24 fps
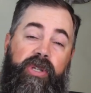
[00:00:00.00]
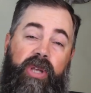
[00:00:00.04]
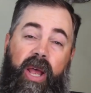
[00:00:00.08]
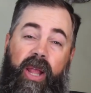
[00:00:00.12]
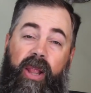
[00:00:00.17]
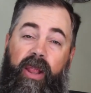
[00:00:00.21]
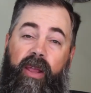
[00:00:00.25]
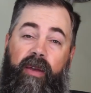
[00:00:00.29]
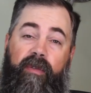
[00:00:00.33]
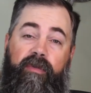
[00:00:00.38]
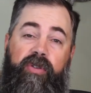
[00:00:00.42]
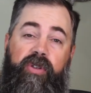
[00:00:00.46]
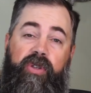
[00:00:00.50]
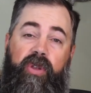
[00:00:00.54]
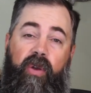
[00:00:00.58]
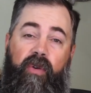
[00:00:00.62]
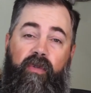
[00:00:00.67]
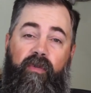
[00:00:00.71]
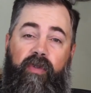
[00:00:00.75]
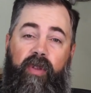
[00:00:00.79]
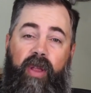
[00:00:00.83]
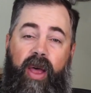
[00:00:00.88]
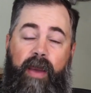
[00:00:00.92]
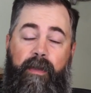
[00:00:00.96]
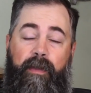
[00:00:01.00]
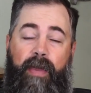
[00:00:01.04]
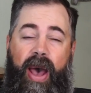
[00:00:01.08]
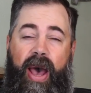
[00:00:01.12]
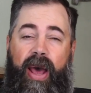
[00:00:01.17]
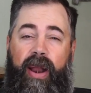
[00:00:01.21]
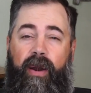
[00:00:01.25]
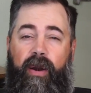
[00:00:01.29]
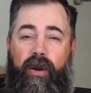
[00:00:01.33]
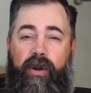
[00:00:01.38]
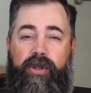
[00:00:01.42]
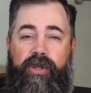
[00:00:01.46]
I love stonefly
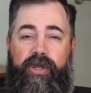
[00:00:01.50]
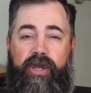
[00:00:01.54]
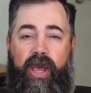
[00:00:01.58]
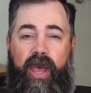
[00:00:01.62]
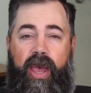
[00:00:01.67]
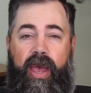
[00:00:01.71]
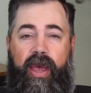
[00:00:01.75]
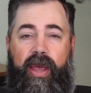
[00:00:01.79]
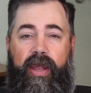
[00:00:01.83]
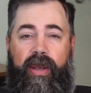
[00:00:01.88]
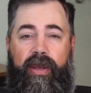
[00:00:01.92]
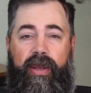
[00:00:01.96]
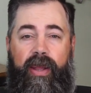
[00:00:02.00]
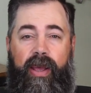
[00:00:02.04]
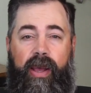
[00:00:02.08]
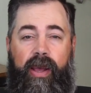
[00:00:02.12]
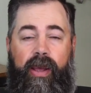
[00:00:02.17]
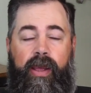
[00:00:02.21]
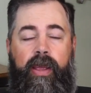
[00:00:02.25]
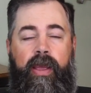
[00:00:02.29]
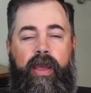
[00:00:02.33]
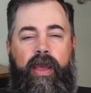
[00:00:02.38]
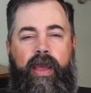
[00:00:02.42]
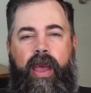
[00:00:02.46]
patterns, and uh,